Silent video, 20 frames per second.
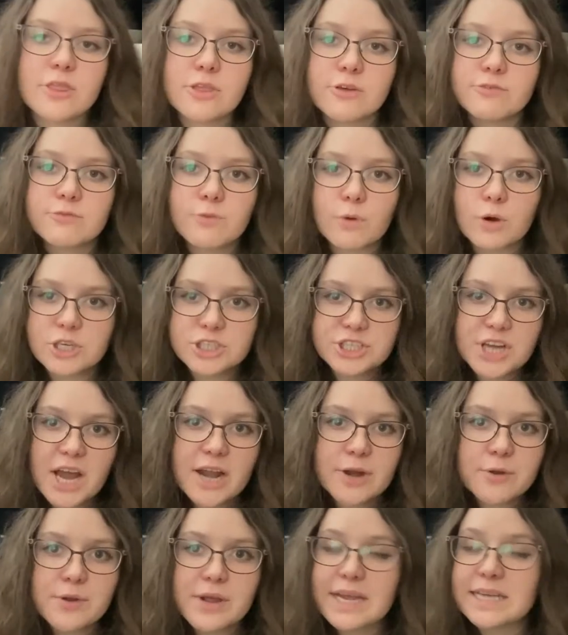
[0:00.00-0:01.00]
The
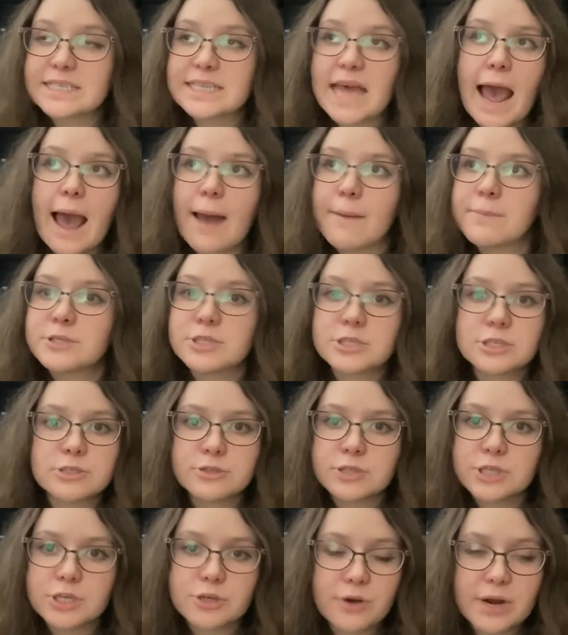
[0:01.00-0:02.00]
foreshadowing is
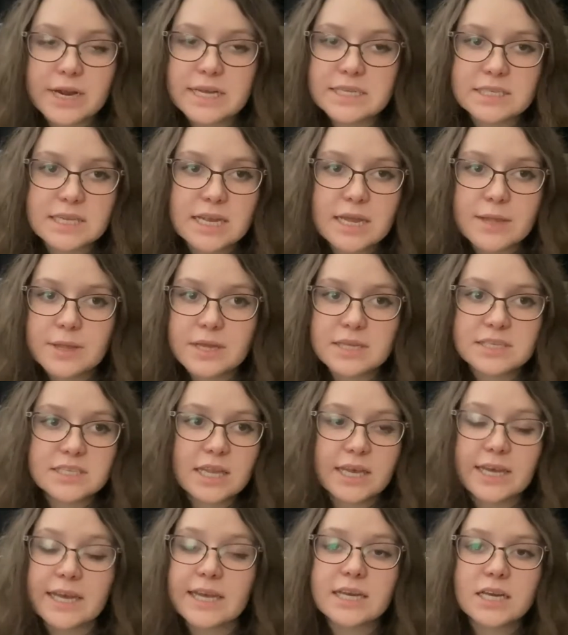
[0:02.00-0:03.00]
absolutely crazy in this.
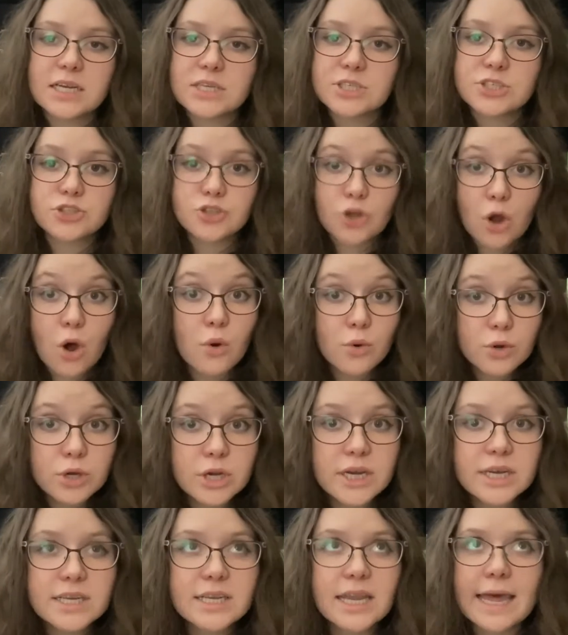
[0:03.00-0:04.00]
Like, it is so
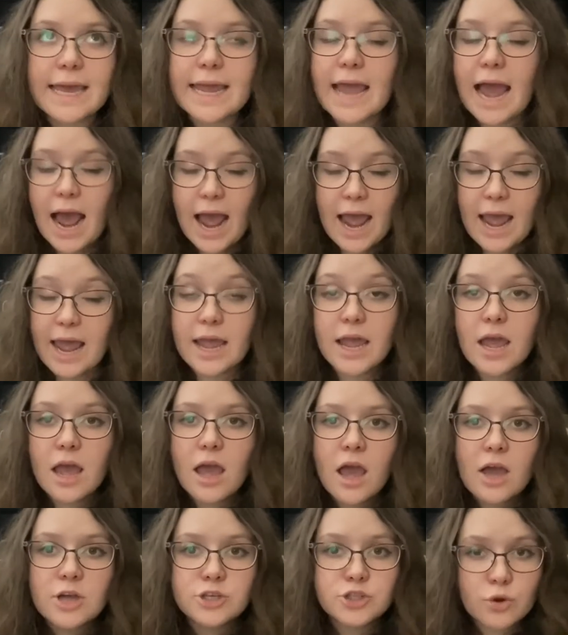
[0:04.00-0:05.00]
good. Like, I
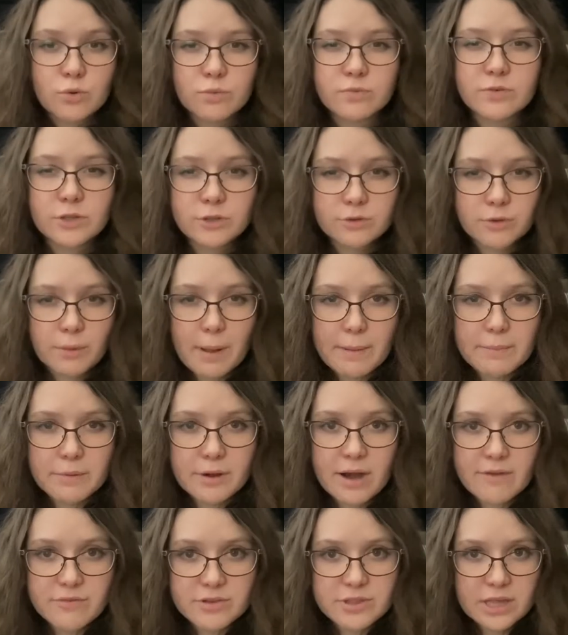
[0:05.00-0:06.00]
don't fully remember
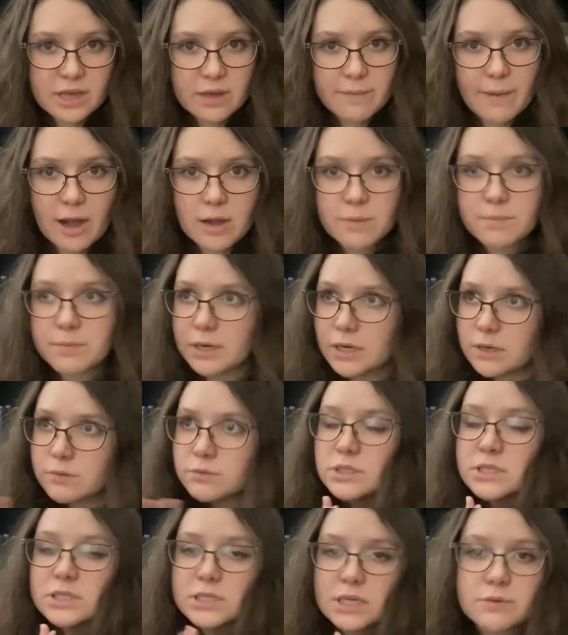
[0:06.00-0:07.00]
everything about it, but it
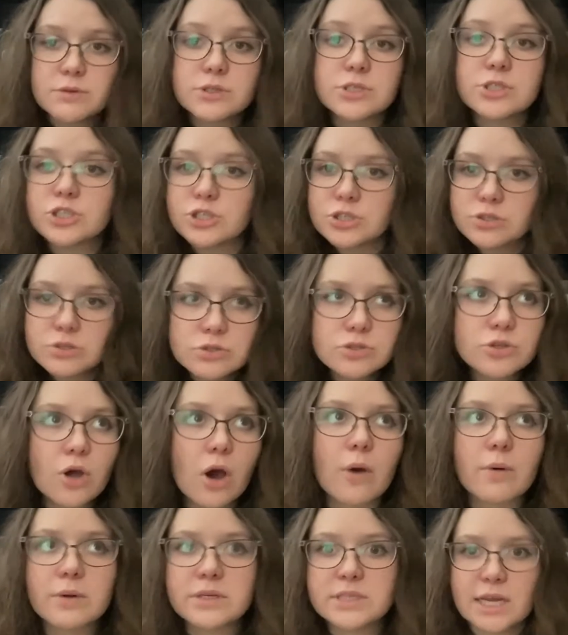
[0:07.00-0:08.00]
was just
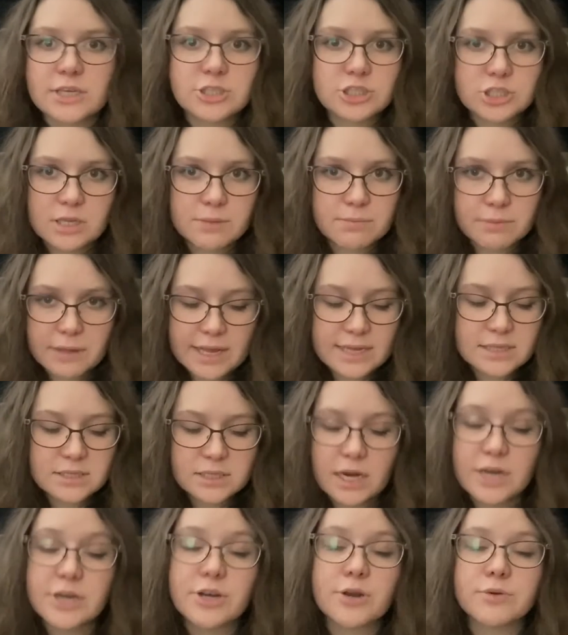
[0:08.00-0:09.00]
so intentionally placed,
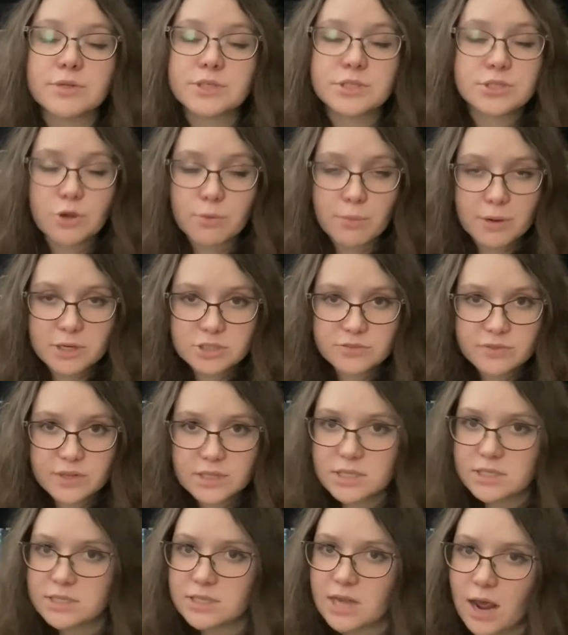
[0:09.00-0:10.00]
and I noticed so much of it
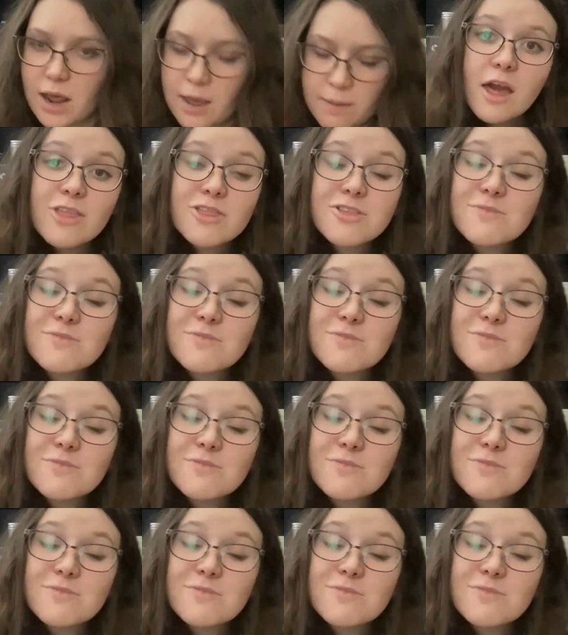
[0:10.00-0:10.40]
this time.